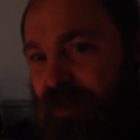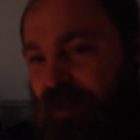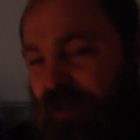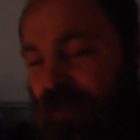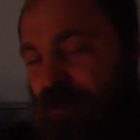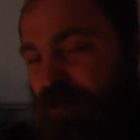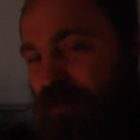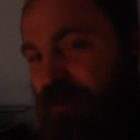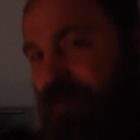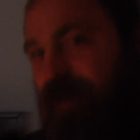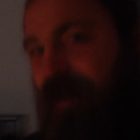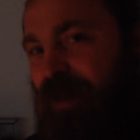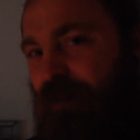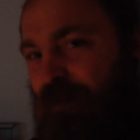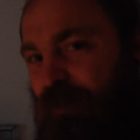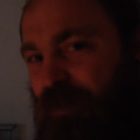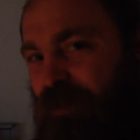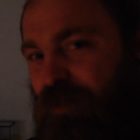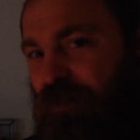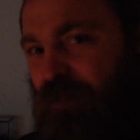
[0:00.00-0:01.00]
Using the
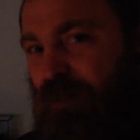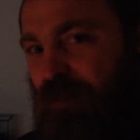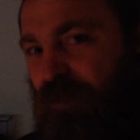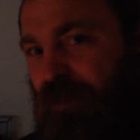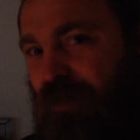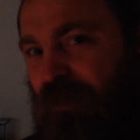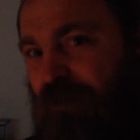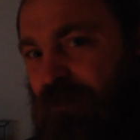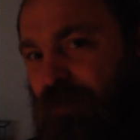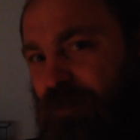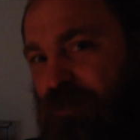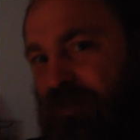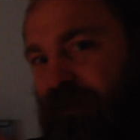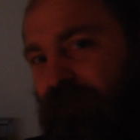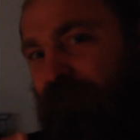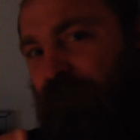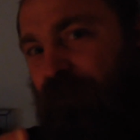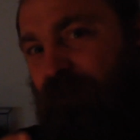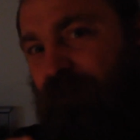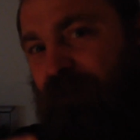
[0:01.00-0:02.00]
camera is one thing, but using
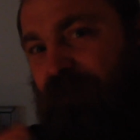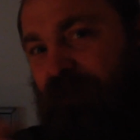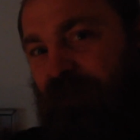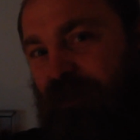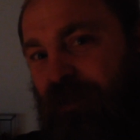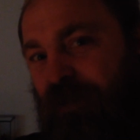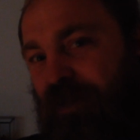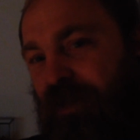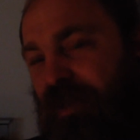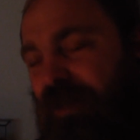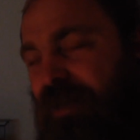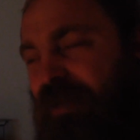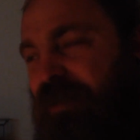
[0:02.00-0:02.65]
the phone is another thing.